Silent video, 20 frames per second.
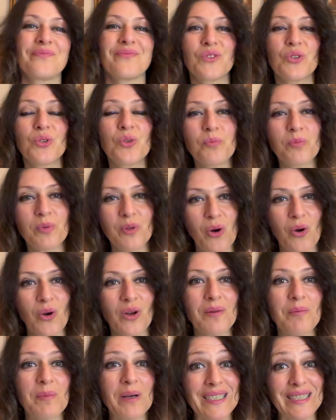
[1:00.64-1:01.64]
to
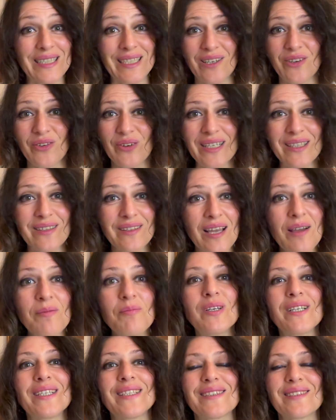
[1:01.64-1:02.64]
block bacteria and
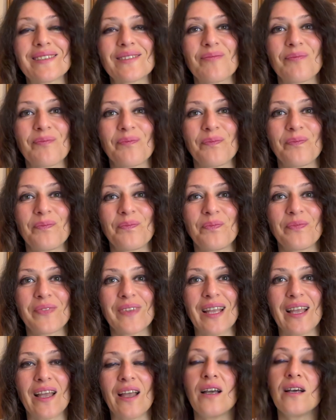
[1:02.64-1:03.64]
debris.
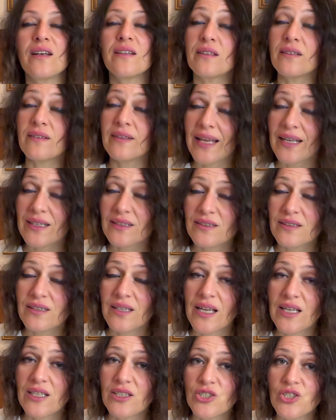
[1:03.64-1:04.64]
The next
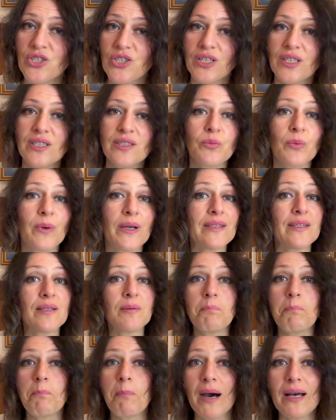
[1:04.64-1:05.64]
stage is when the
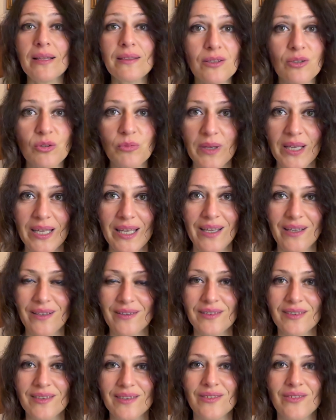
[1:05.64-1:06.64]
battle
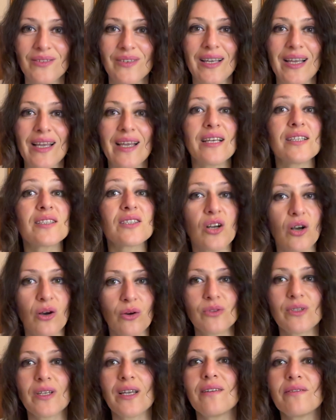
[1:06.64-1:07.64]
begins. It's
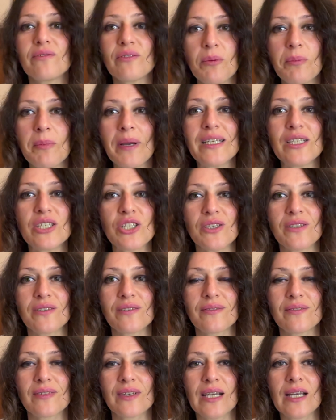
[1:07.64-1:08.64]
called inflammation.
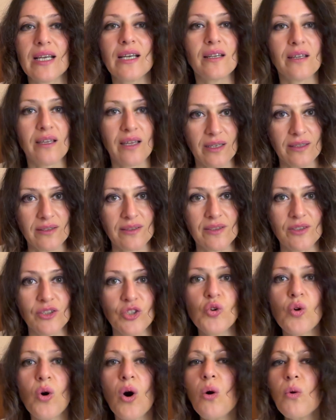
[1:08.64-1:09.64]
Yes,
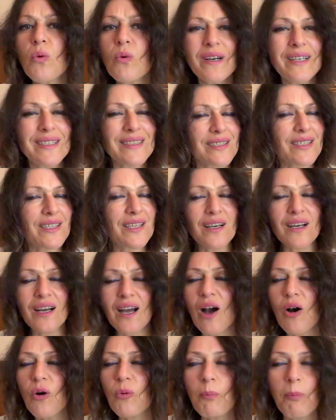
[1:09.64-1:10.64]
you always hear
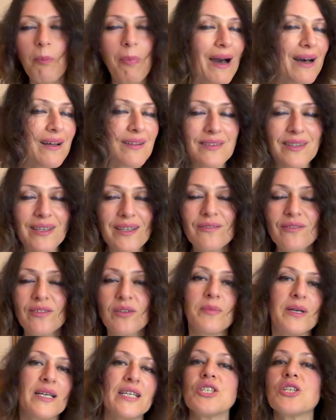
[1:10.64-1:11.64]
how bad
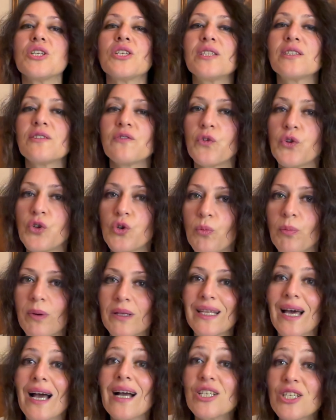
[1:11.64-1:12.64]
inflammation is for you, but
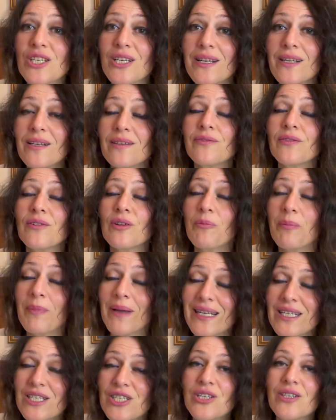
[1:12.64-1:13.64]
actually
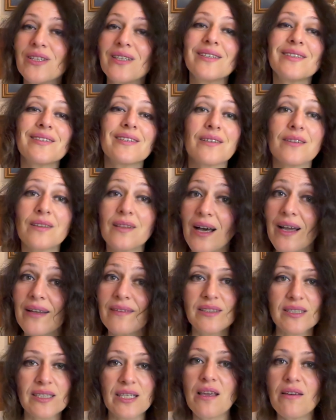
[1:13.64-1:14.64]
inflammation is a
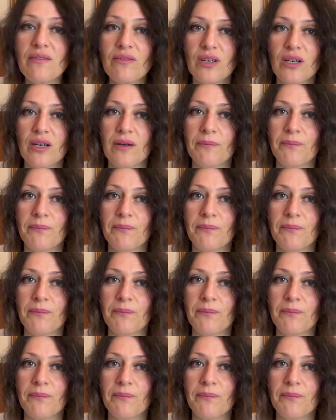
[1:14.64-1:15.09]
lifesaver.